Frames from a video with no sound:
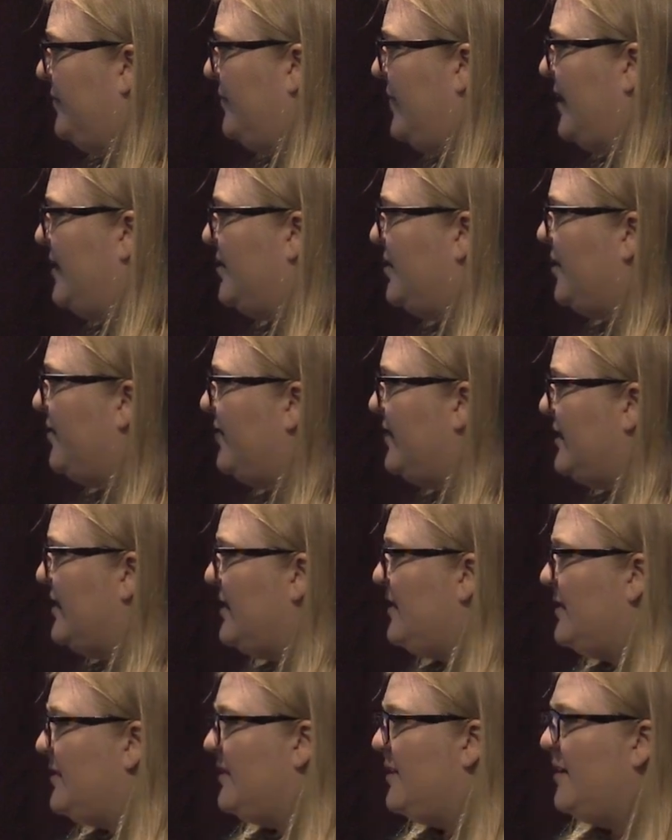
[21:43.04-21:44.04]
and
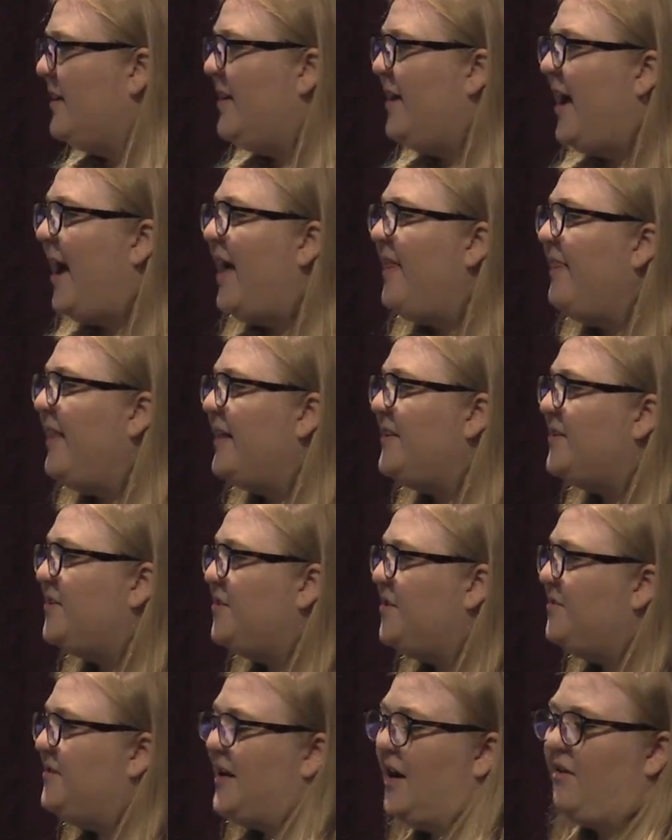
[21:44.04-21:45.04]
services. And let's
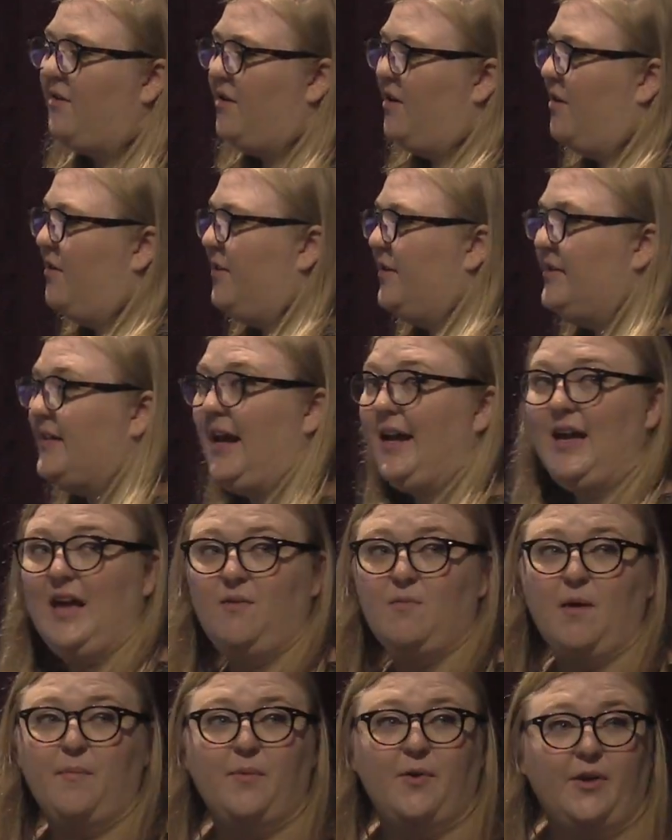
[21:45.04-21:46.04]
do telco, because that
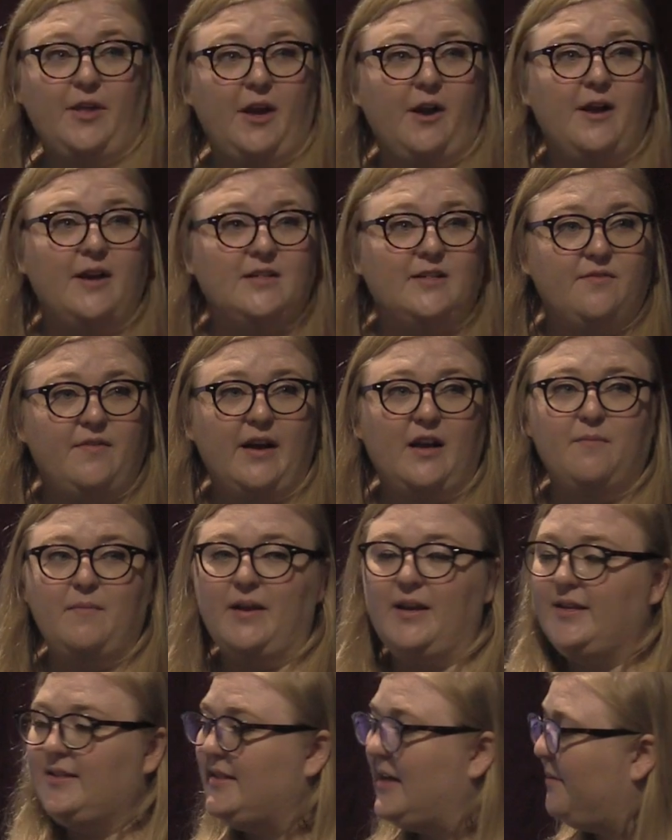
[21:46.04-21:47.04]
came up earlier as a
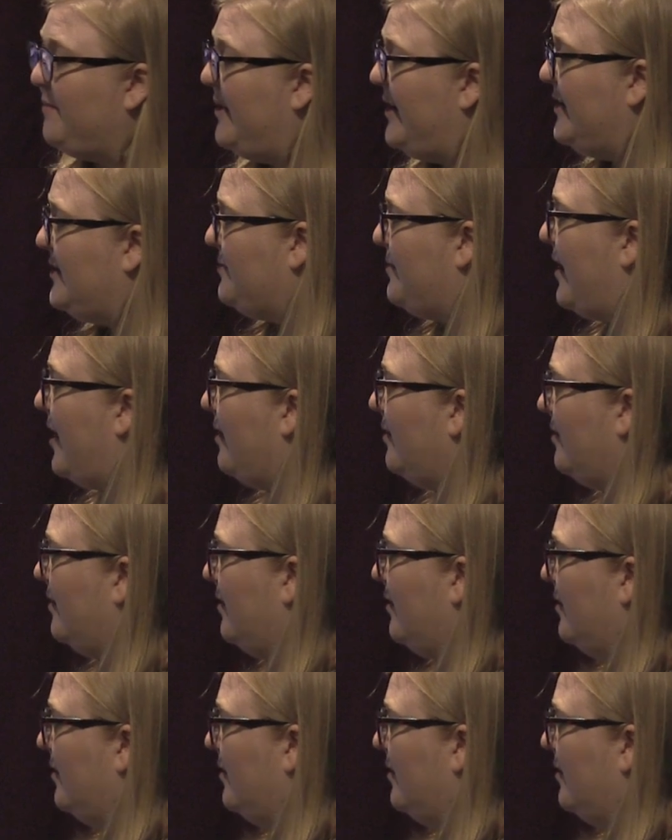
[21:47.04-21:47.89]
recommended segment as well.